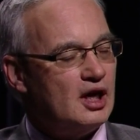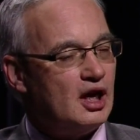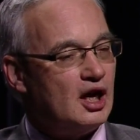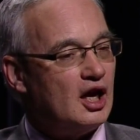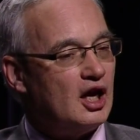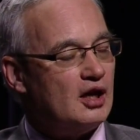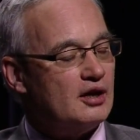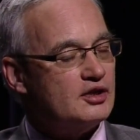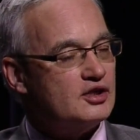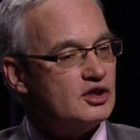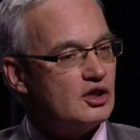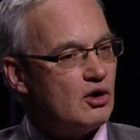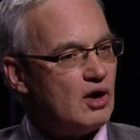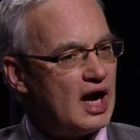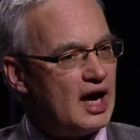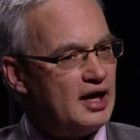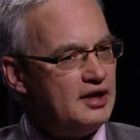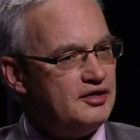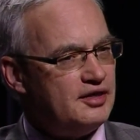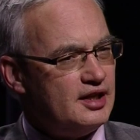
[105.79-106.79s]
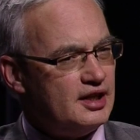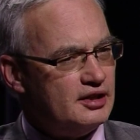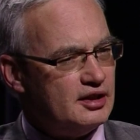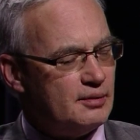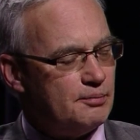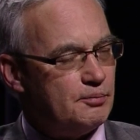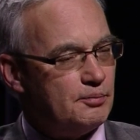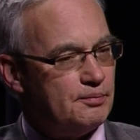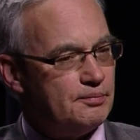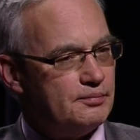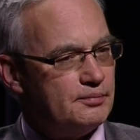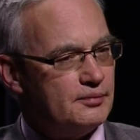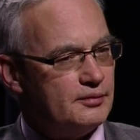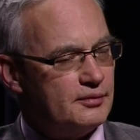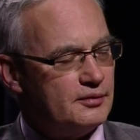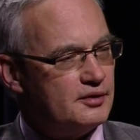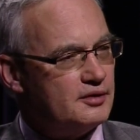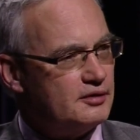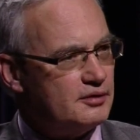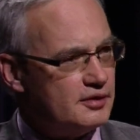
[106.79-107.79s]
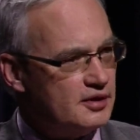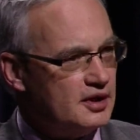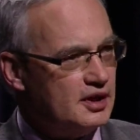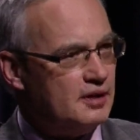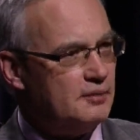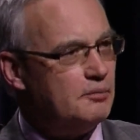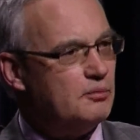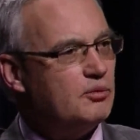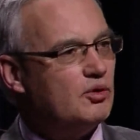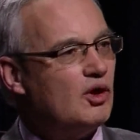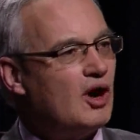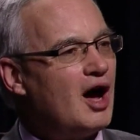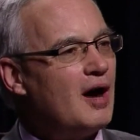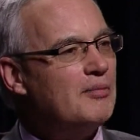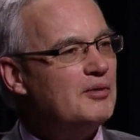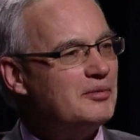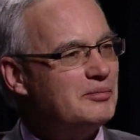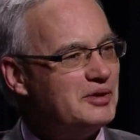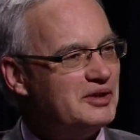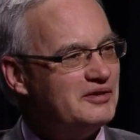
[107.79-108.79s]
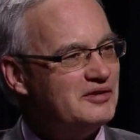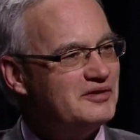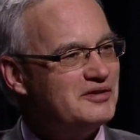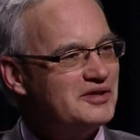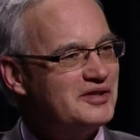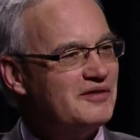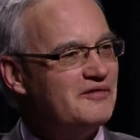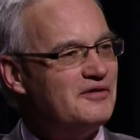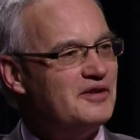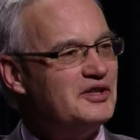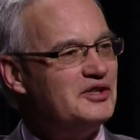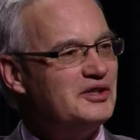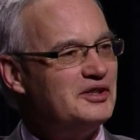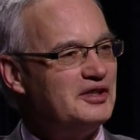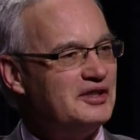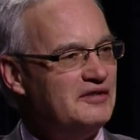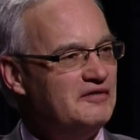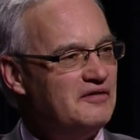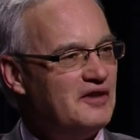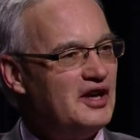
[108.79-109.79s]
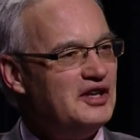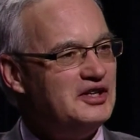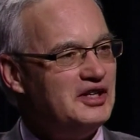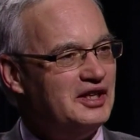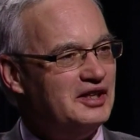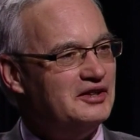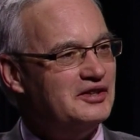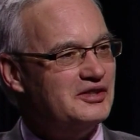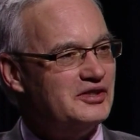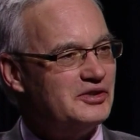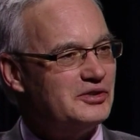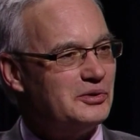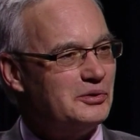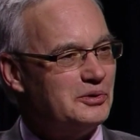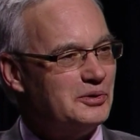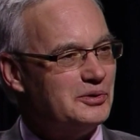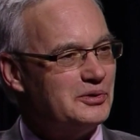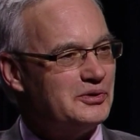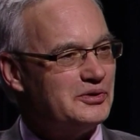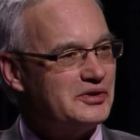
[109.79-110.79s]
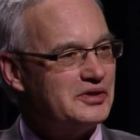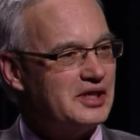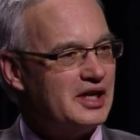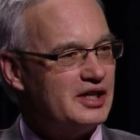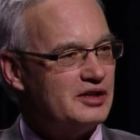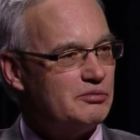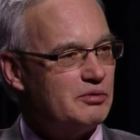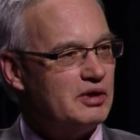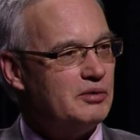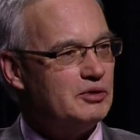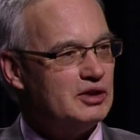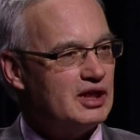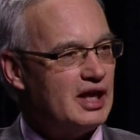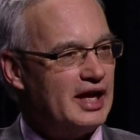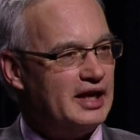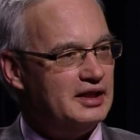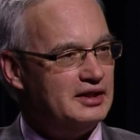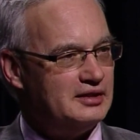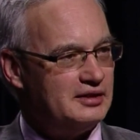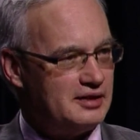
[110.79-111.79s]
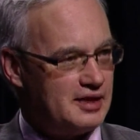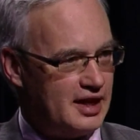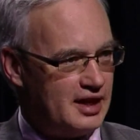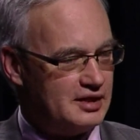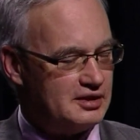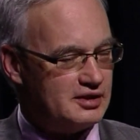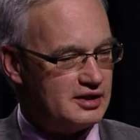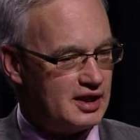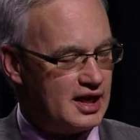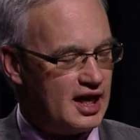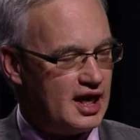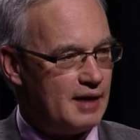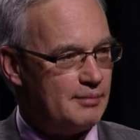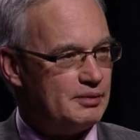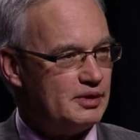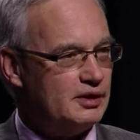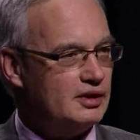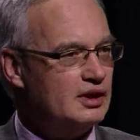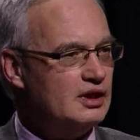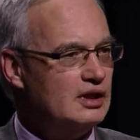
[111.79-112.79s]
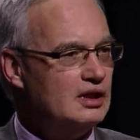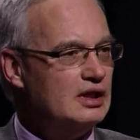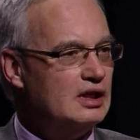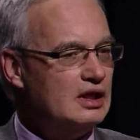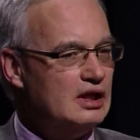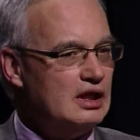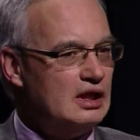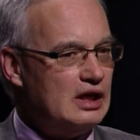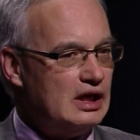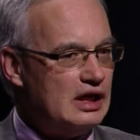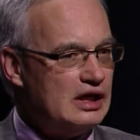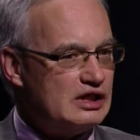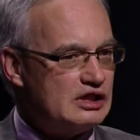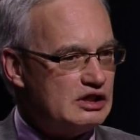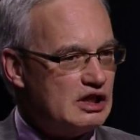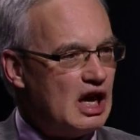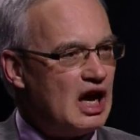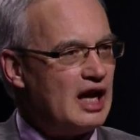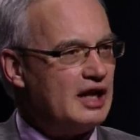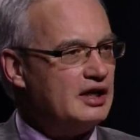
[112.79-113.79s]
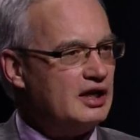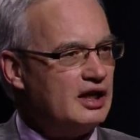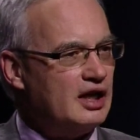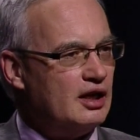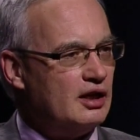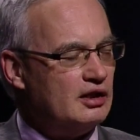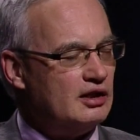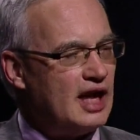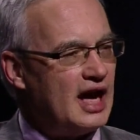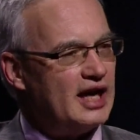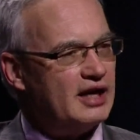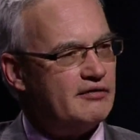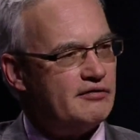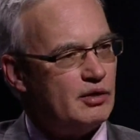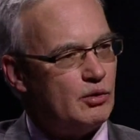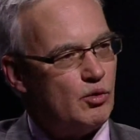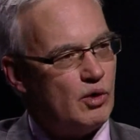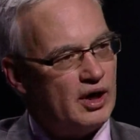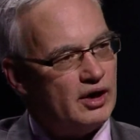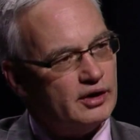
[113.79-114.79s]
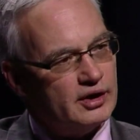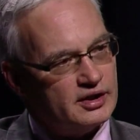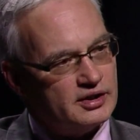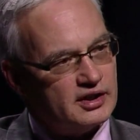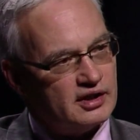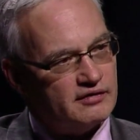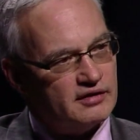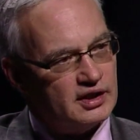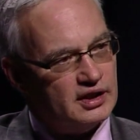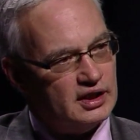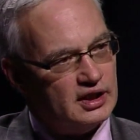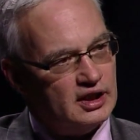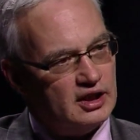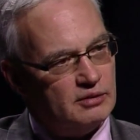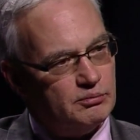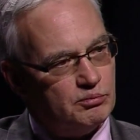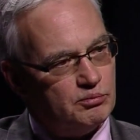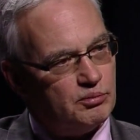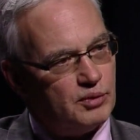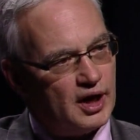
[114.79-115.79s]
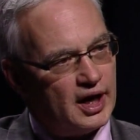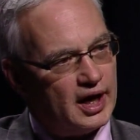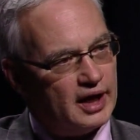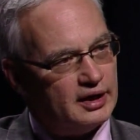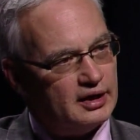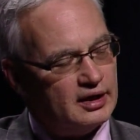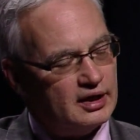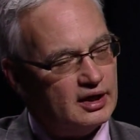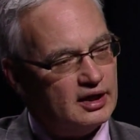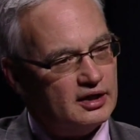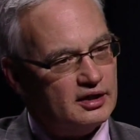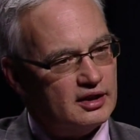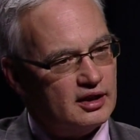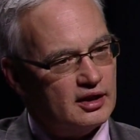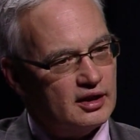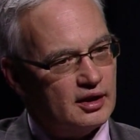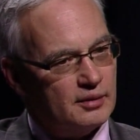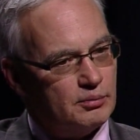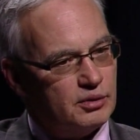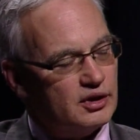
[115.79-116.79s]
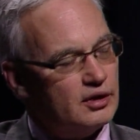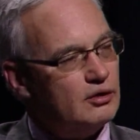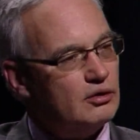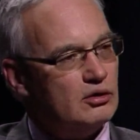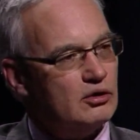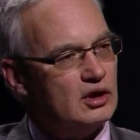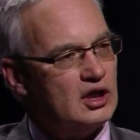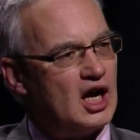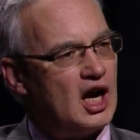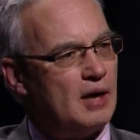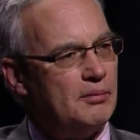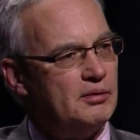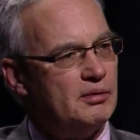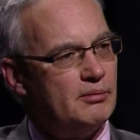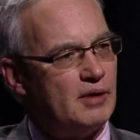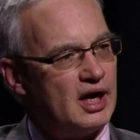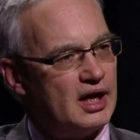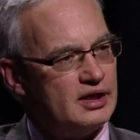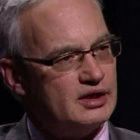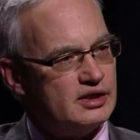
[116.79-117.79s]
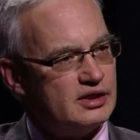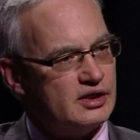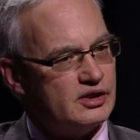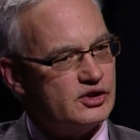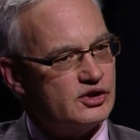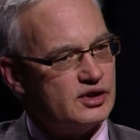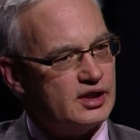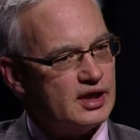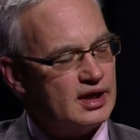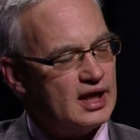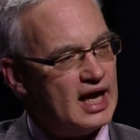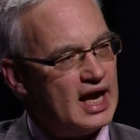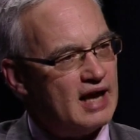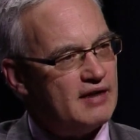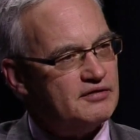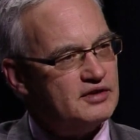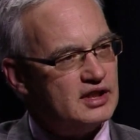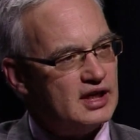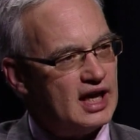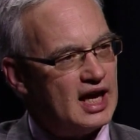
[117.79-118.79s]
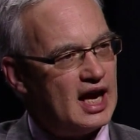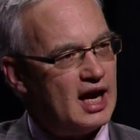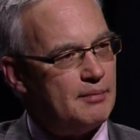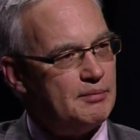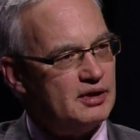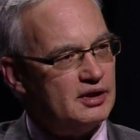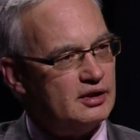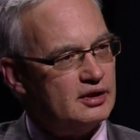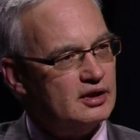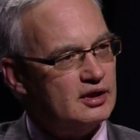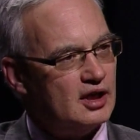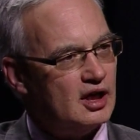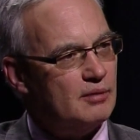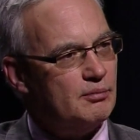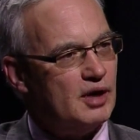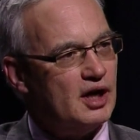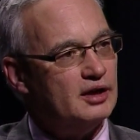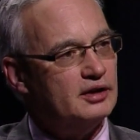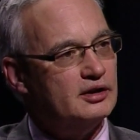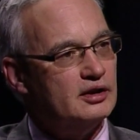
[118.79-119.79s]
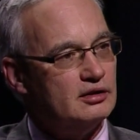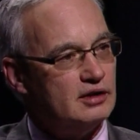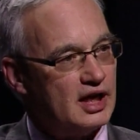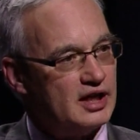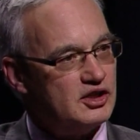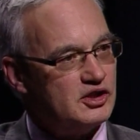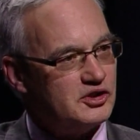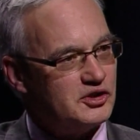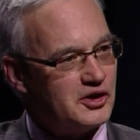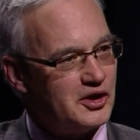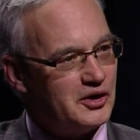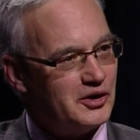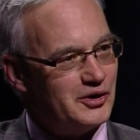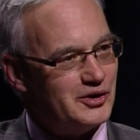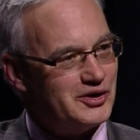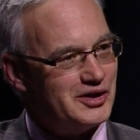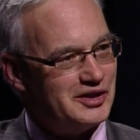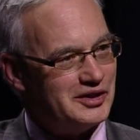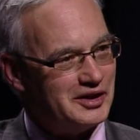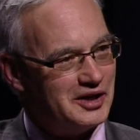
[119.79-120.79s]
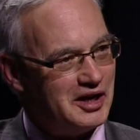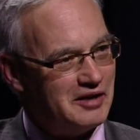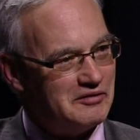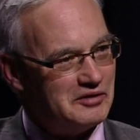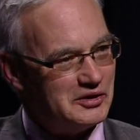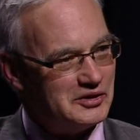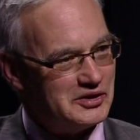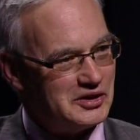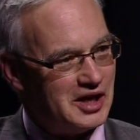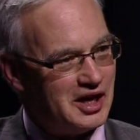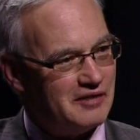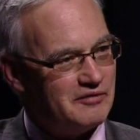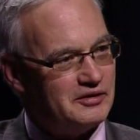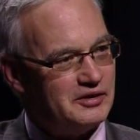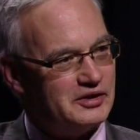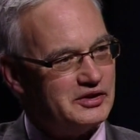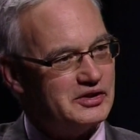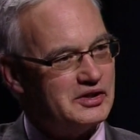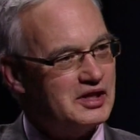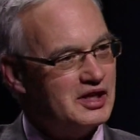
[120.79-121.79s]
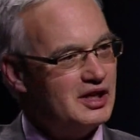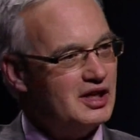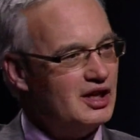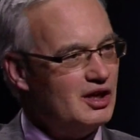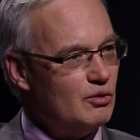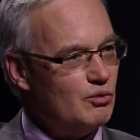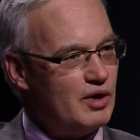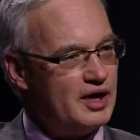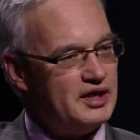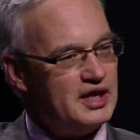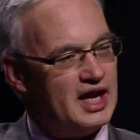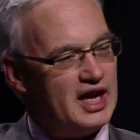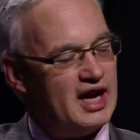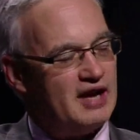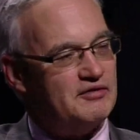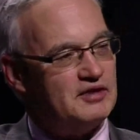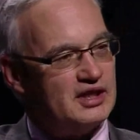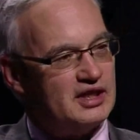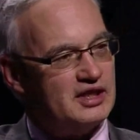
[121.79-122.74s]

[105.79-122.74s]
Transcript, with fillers: uh, so I think the, the problem in sufficiently funding the schools, as we would like that to happen, mm-hmm. is not a lack of awareness of the need, but the political compromises that have to happen among the legislators and the governor's office when they have to